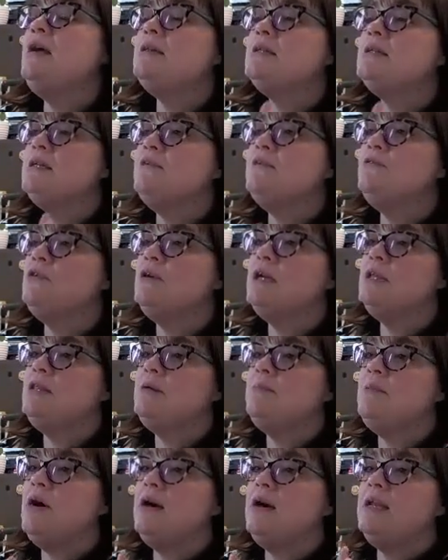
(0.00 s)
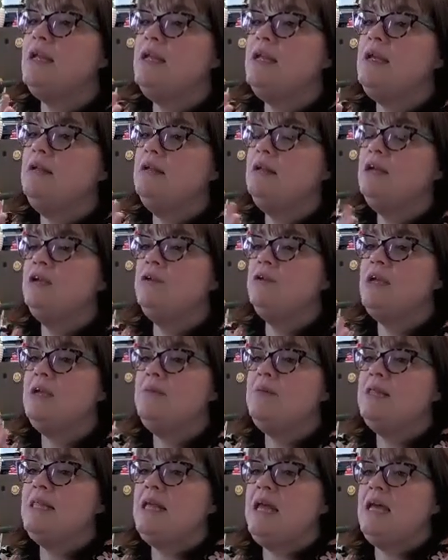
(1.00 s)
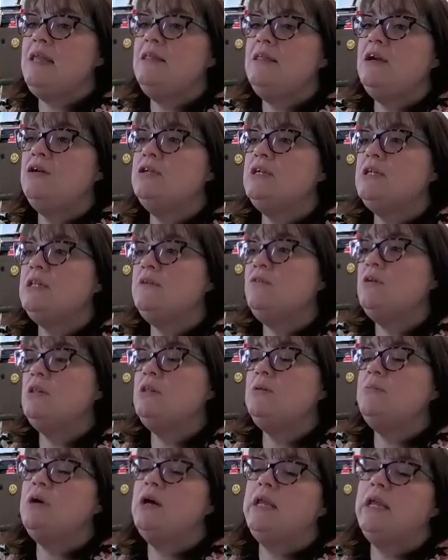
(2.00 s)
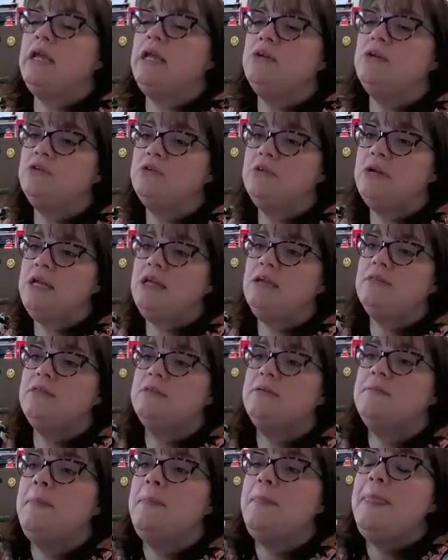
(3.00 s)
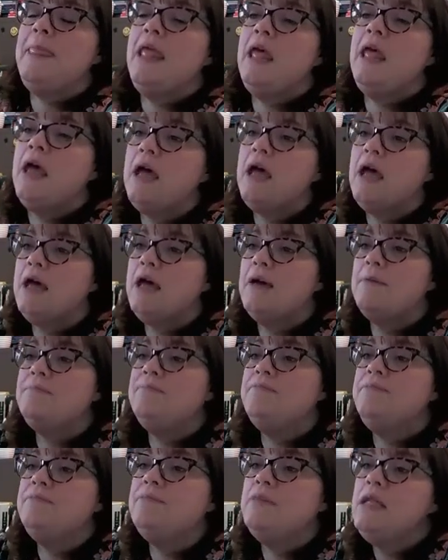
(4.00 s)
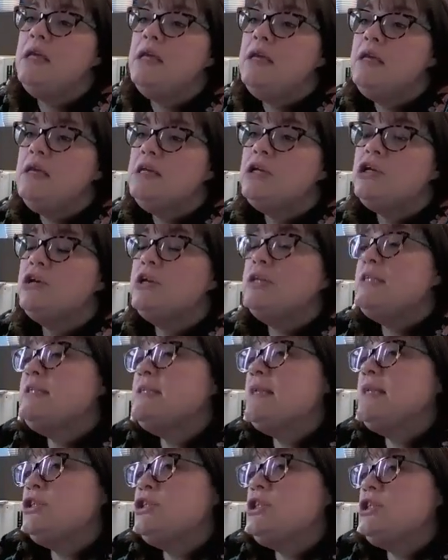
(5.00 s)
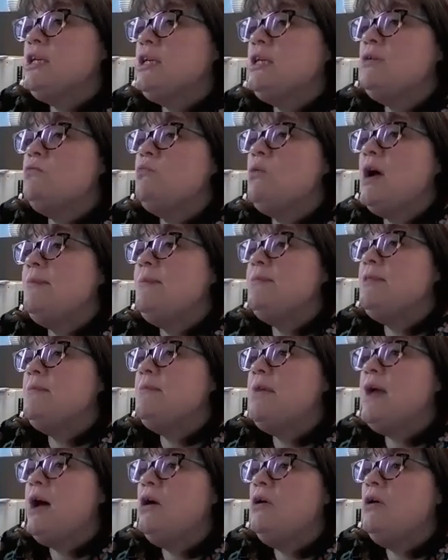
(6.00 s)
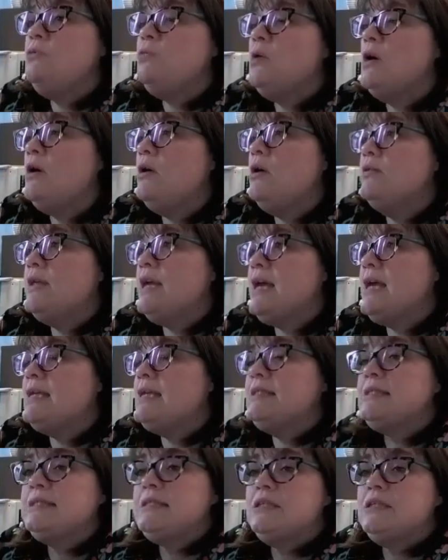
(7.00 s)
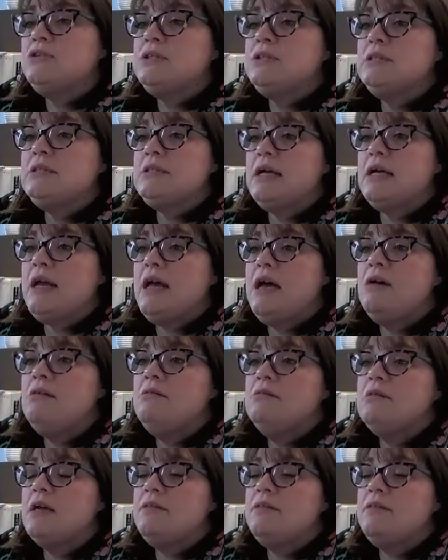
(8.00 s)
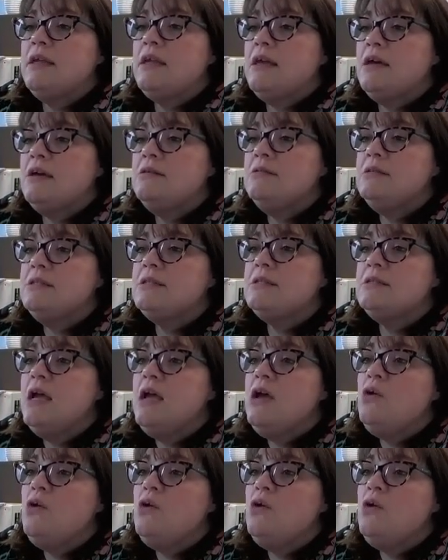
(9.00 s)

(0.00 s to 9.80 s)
delivering the body, keeping the head there and delivering the body underneath. You're going to suction and wipe the mouth while the head's still stuck out and nothing else.